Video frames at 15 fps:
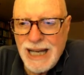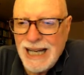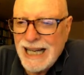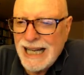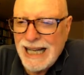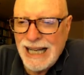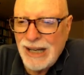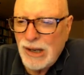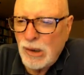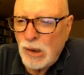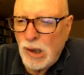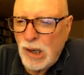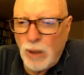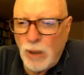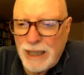Uh,
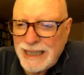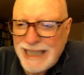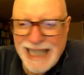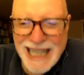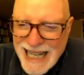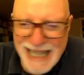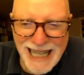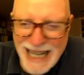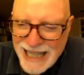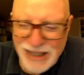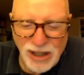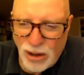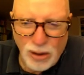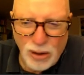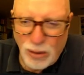one cannot
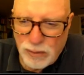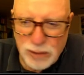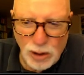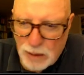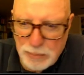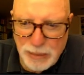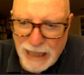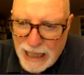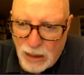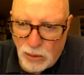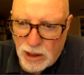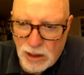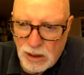overlook power.